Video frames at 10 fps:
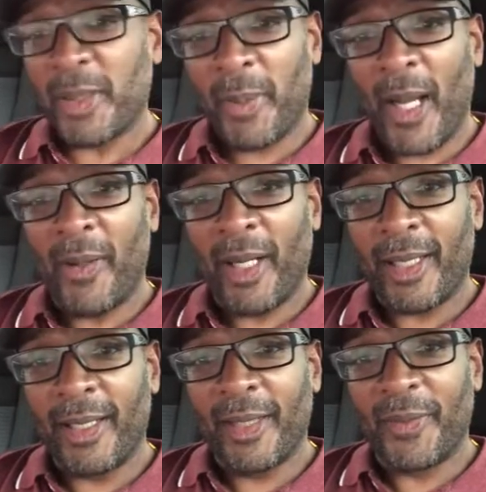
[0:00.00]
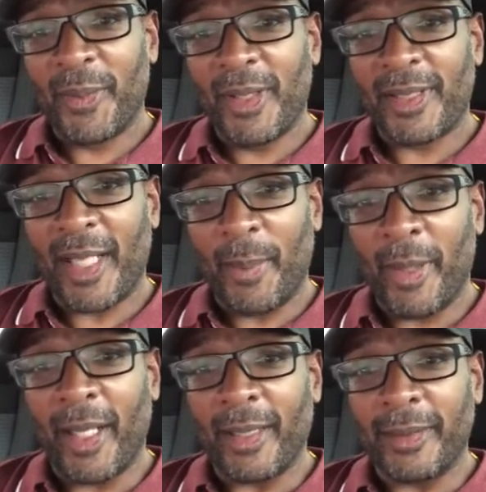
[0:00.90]
power I can get from this Scat
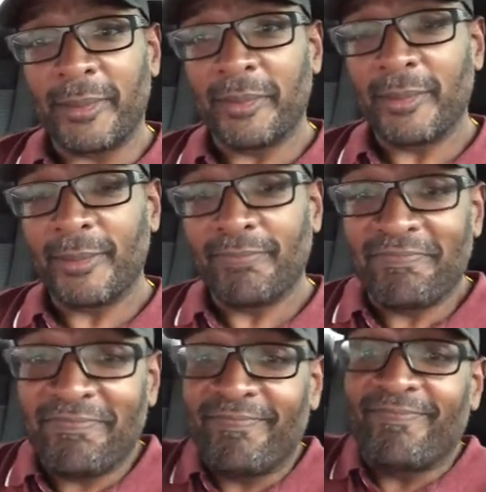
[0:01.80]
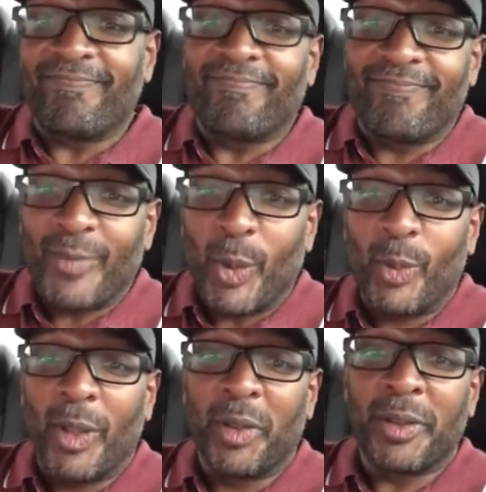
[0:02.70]
Pack. Who
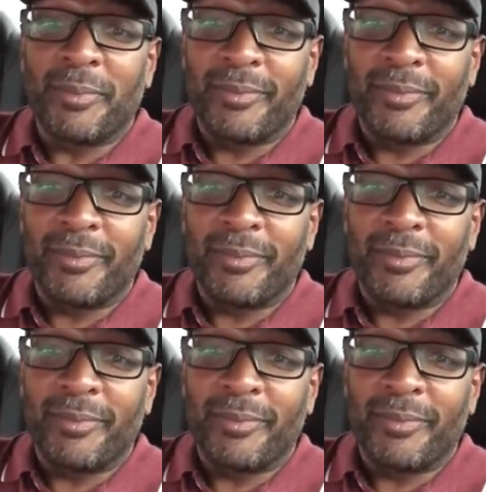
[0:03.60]
knows?